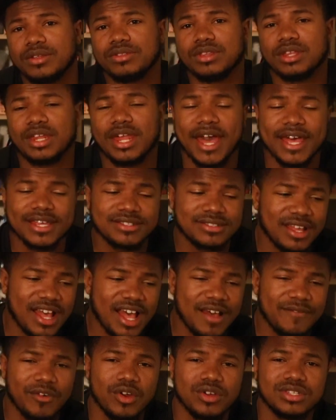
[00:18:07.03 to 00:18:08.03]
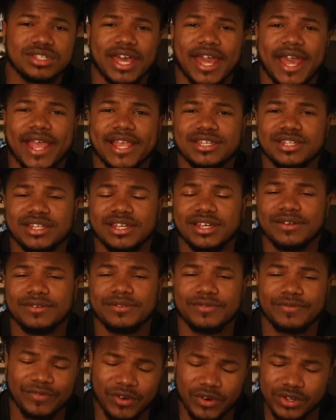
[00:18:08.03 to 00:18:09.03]
The last time versus Angela,
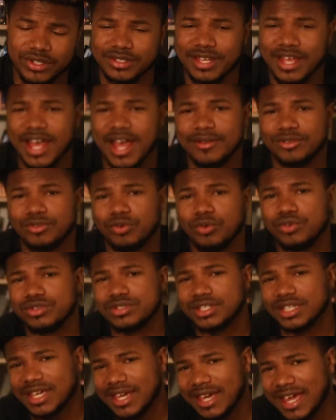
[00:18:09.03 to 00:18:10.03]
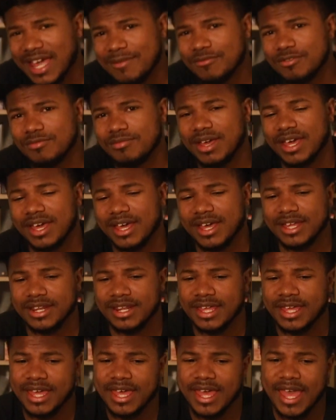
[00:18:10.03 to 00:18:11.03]
first time towards the cameraman,